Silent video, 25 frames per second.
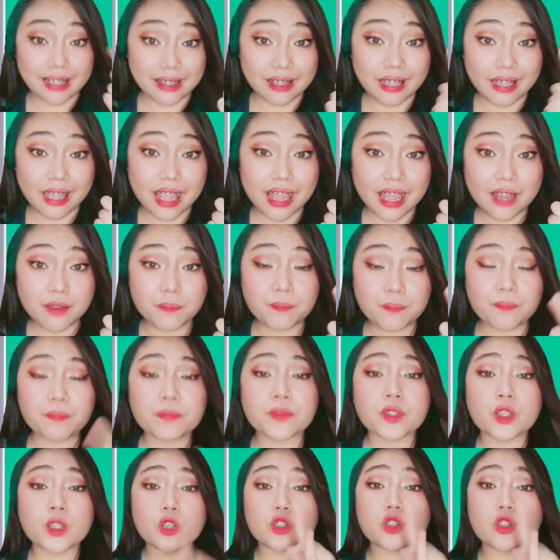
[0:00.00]
Okay,
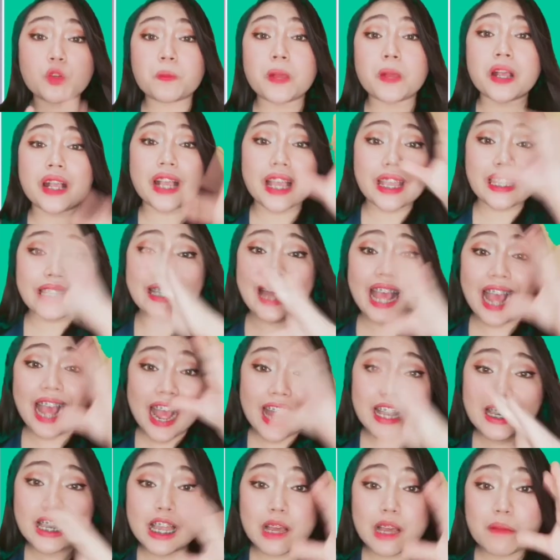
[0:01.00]
so
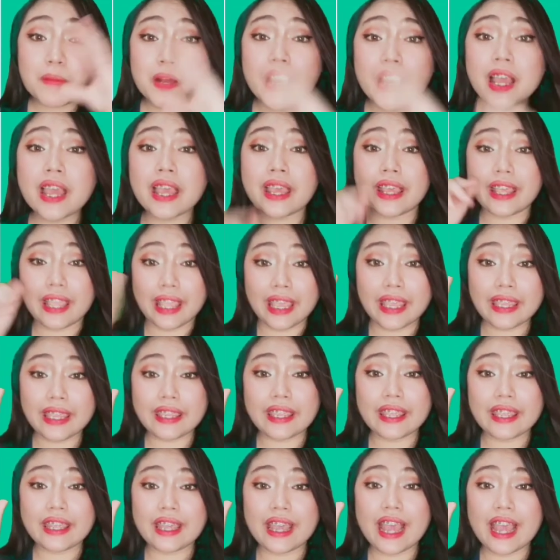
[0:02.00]
if
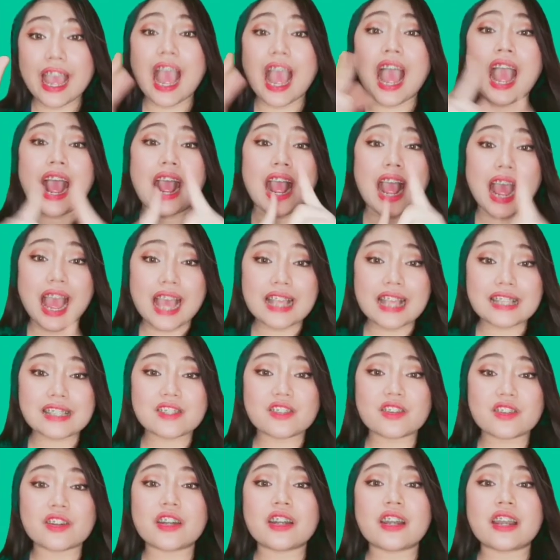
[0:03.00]
you're looking for
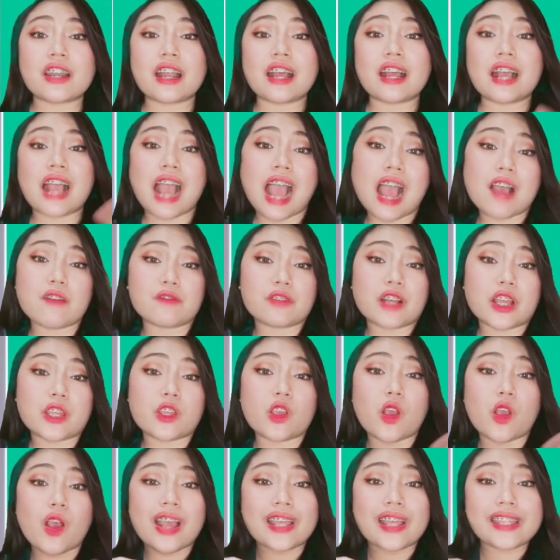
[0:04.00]
acceleration, the
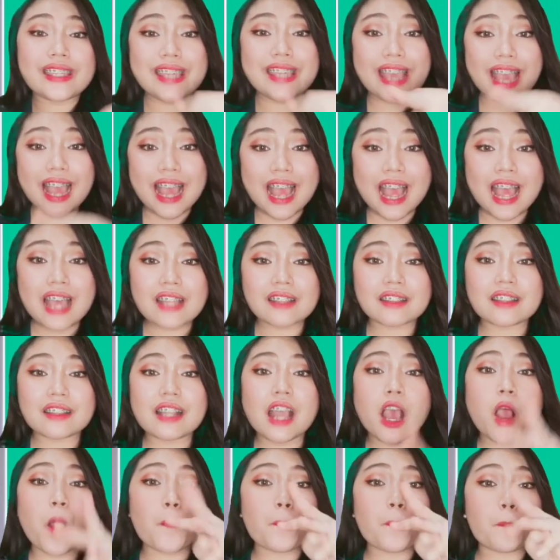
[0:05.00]
answer is
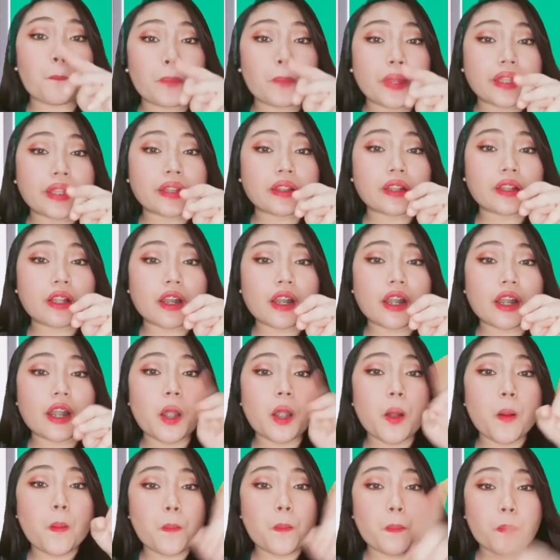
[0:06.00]
you
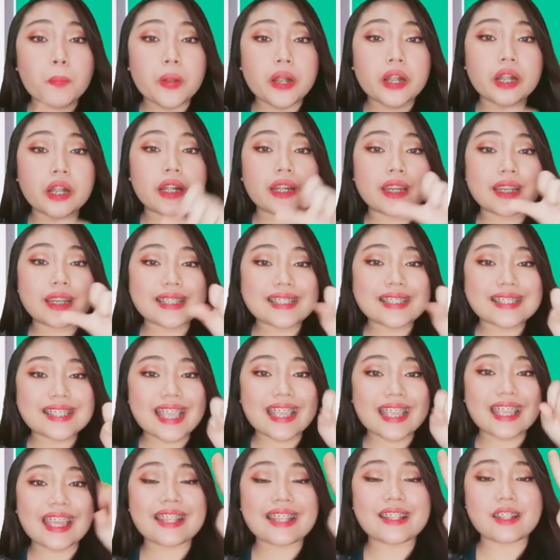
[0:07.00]
have to add
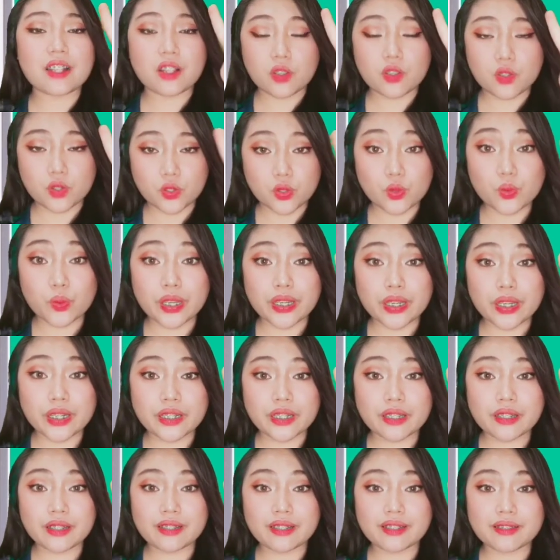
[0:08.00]
meter per second
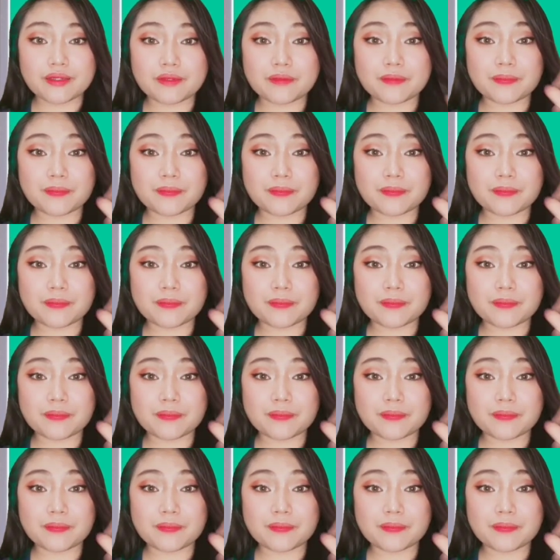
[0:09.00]
squared.